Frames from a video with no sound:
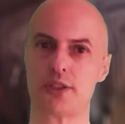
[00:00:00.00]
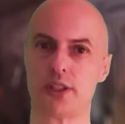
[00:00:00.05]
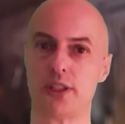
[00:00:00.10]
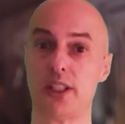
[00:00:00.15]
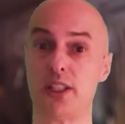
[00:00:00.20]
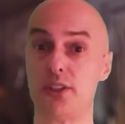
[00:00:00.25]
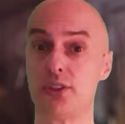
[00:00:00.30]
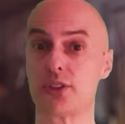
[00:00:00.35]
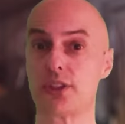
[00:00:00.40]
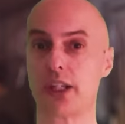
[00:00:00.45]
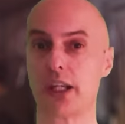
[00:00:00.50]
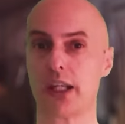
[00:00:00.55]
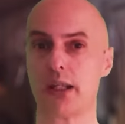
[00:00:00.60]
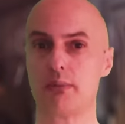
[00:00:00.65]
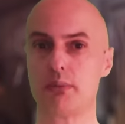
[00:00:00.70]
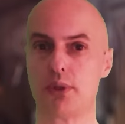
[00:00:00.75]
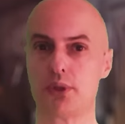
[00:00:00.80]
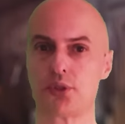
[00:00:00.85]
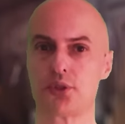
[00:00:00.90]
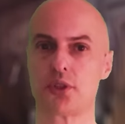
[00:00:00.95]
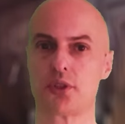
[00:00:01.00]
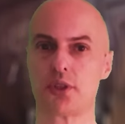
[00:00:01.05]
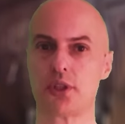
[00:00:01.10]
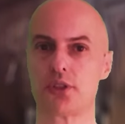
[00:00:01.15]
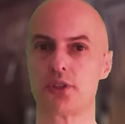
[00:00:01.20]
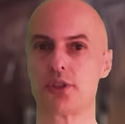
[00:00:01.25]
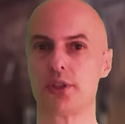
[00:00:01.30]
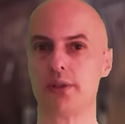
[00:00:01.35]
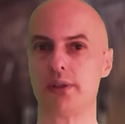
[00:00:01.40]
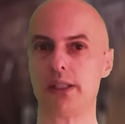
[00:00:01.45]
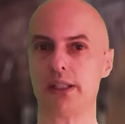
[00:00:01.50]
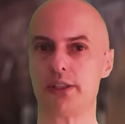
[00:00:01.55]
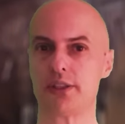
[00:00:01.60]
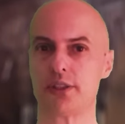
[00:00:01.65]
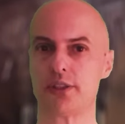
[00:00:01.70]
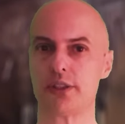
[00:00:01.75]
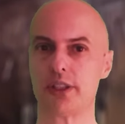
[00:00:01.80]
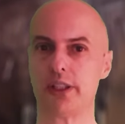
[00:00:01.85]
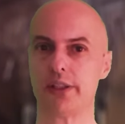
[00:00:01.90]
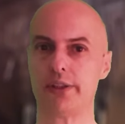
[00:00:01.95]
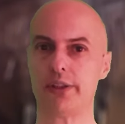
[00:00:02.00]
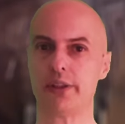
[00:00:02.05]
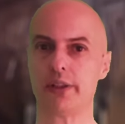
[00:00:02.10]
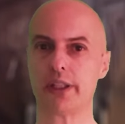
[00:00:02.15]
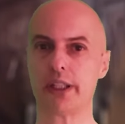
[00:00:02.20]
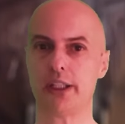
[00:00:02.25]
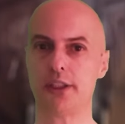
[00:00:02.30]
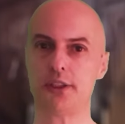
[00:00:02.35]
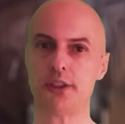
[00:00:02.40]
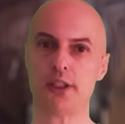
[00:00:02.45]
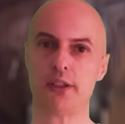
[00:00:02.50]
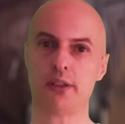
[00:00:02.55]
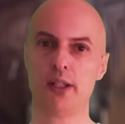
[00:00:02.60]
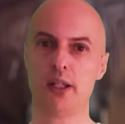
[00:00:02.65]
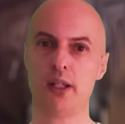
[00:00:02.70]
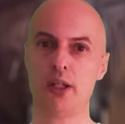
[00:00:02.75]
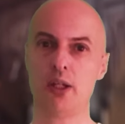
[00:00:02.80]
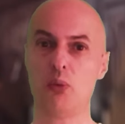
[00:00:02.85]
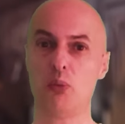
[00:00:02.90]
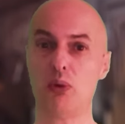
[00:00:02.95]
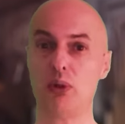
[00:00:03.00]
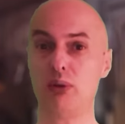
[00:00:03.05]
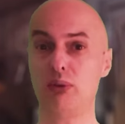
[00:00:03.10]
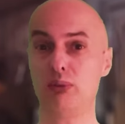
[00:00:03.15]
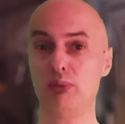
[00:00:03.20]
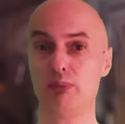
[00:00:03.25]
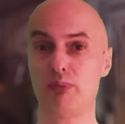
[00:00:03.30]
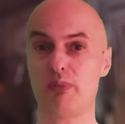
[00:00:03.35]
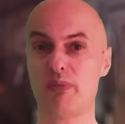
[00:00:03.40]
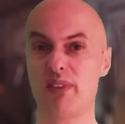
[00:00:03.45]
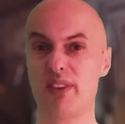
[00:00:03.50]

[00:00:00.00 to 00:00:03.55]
and intake mods on the 2-litre TDI engine? Well,